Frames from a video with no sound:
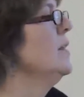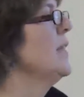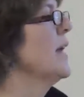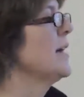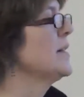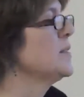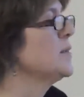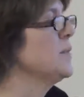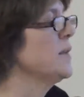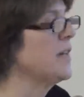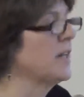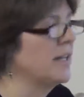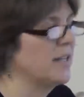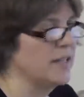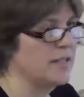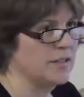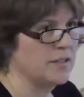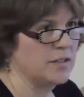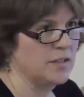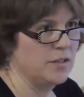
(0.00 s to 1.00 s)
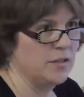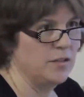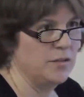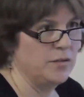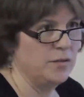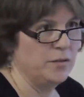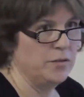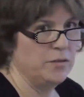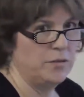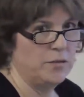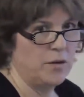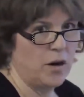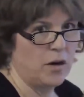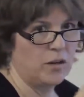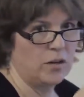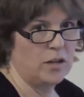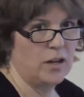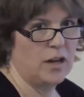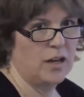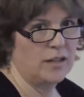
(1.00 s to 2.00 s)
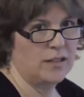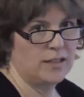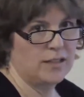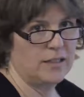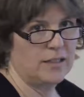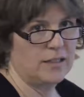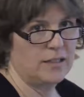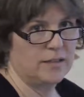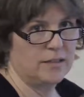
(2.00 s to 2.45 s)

That's because you are logged in.